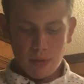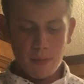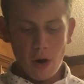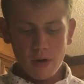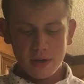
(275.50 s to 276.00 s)

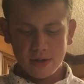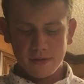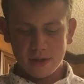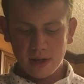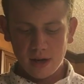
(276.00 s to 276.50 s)
Proponents
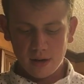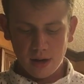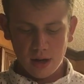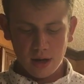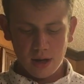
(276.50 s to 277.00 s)
of the Title
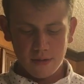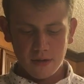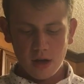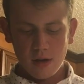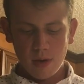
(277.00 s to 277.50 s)
IX
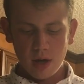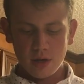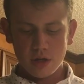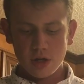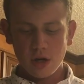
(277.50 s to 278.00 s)
have come
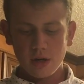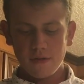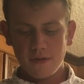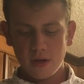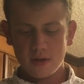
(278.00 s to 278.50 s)
out in strong
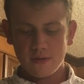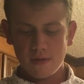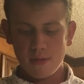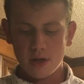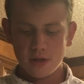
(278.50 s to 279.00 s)
defense of
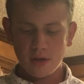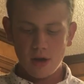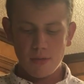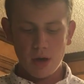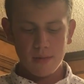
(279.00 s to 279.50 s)
the measure
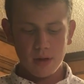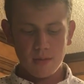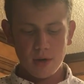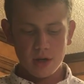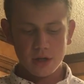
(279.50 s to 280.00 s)
the Obama
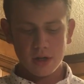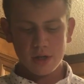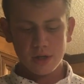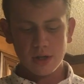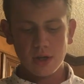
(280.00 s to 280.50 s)

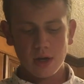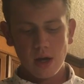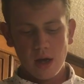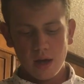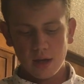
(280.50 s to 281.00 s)
administration took
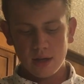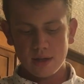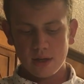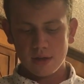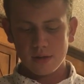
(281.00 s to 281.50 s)

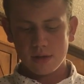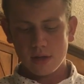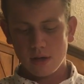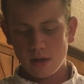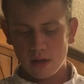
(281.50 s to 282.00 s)
against sexual
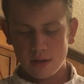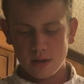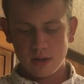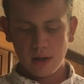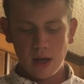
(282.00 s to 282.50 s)

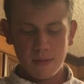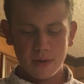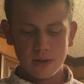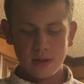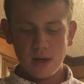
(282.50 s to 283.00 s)
assaults on
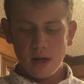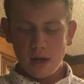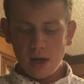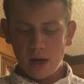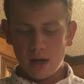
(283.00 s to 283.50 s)
campus
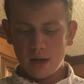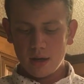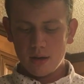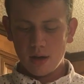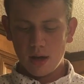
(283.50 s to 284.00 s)

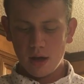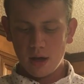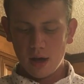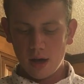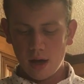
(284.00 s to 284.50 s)
and
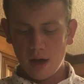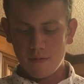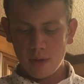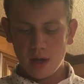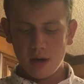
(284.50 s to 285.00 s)

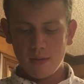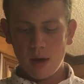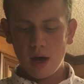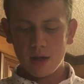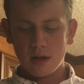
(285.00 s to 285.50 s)
have become
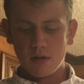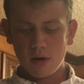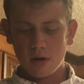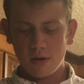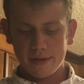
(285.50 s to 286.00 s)
highly
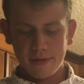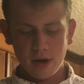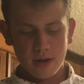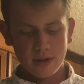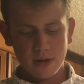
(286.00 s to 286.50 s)
critical of
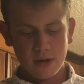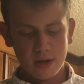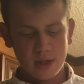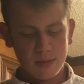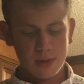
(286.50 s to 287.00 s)
DeVos in her
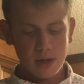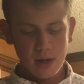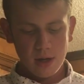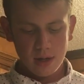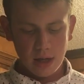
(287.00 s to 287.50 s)
attempts
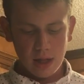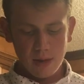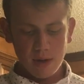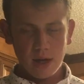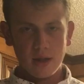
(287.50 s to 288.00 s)
to
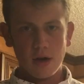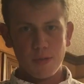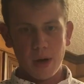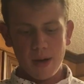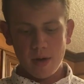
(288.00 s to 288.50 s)
eliminate the
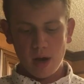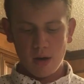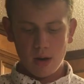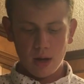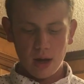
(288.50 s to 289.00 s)

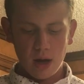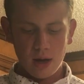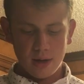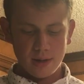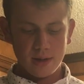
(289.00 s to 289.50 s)
Obama-era
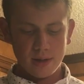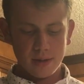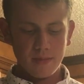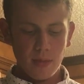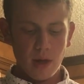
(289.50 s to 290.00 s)
guidances.